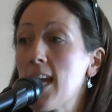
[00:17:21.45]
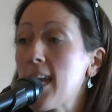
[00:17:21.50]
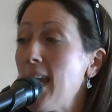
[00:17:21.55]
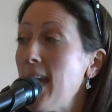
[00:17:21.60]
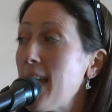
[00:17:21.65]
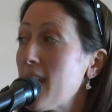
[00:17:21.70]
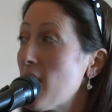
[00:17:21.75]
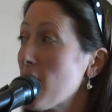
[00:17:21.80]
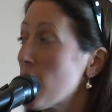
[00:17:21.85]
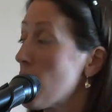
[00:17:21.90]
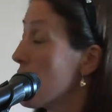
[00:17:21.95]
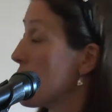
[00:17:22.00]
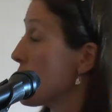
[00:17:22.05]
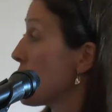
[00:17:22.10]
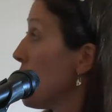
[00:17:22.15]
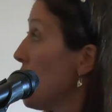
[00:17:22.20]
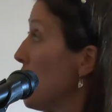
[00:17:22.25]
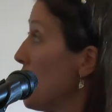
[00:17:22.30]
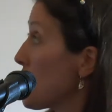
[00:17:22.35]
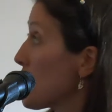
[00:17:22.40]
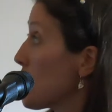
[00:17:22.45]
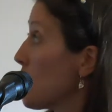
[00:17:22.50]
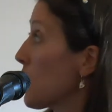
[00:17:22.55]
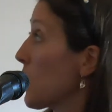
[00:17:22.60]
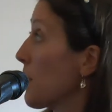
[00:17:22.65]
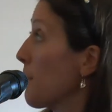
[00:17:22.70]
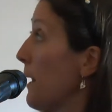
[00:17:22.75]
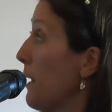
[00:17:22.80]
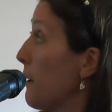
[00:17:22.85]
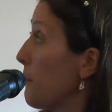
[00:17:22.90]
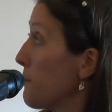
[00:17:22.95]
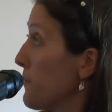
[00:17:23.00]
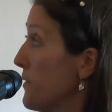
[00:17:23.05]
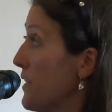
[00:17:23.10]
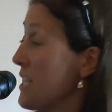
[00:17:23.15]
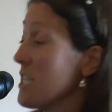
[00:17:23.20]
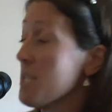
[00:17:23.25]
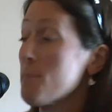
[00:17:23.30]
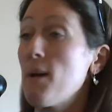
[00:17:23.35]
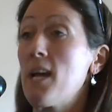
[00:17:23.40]
Again, I could talk about
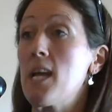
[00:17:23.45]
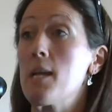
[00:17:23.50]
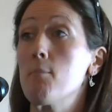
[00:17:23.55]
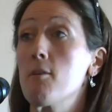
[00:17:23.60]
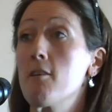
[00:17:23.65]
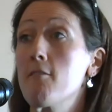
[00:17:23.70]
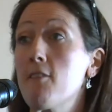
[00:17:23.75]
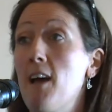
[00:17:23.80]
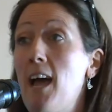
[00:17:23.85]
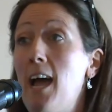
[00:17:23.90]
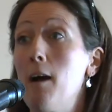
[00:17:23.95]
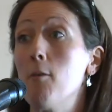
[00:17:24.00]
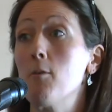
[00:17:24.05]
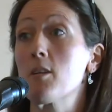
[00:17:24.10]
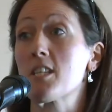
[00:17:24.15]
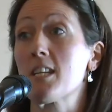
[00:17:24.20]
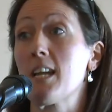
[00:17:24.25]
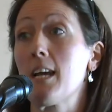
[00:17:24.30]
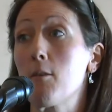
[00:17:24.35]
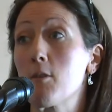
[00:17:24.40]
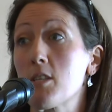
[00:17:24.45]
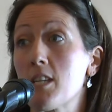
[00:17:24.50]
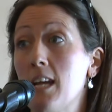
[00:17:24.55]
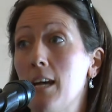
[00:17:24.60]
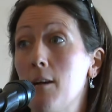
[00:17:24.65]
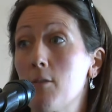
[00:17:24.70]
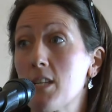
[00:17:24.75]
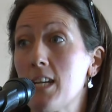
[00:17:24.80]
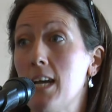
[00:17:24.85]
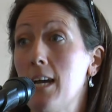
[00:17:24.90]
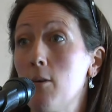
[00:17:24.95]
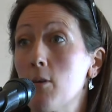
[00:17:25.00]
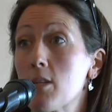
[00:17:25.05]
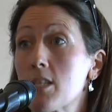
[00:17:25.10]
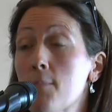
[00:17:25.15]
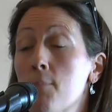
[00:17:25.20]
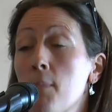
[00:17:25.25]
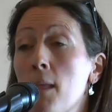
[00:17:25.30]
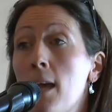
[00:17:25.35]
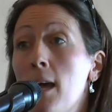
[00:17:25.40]
this paper for hours and hours and hours and
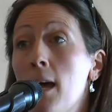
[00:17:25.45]
hours.